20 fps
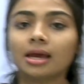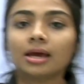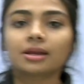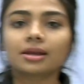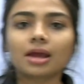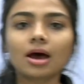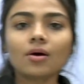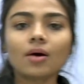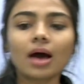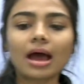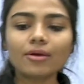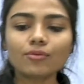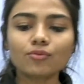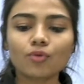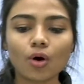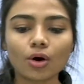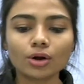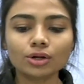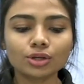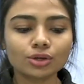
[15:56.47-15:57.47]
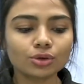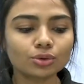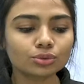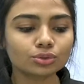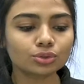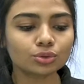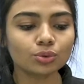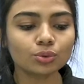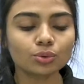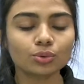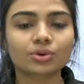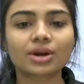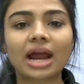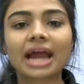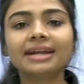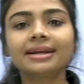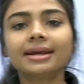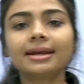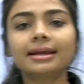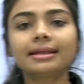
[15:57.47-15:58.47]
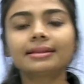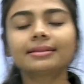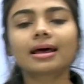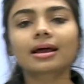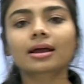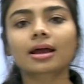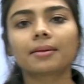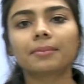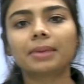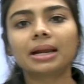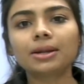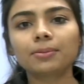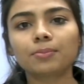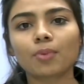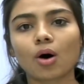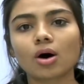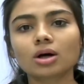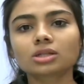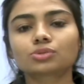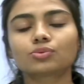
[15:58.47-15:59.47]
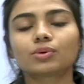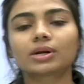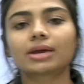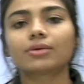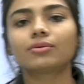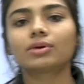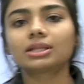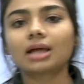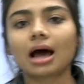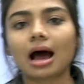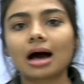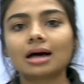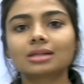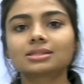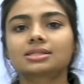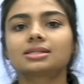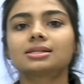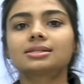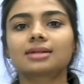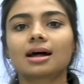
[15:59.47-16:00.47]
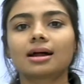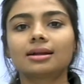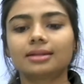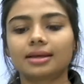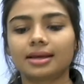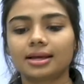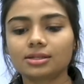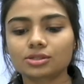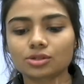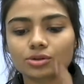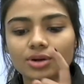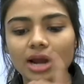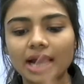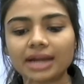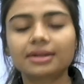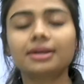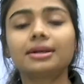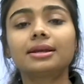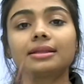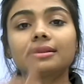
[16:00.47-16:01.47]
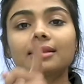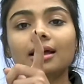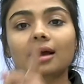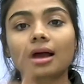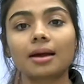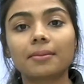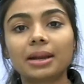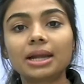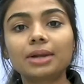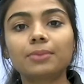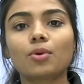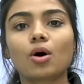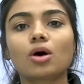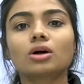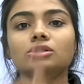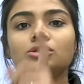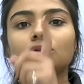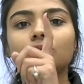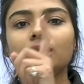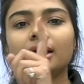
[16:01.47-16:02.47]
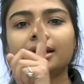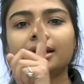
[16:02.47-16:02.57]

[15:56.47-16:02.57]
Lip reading: Now I want you to write it in the comment box, whatever the answers are there. So write it in the comment box so that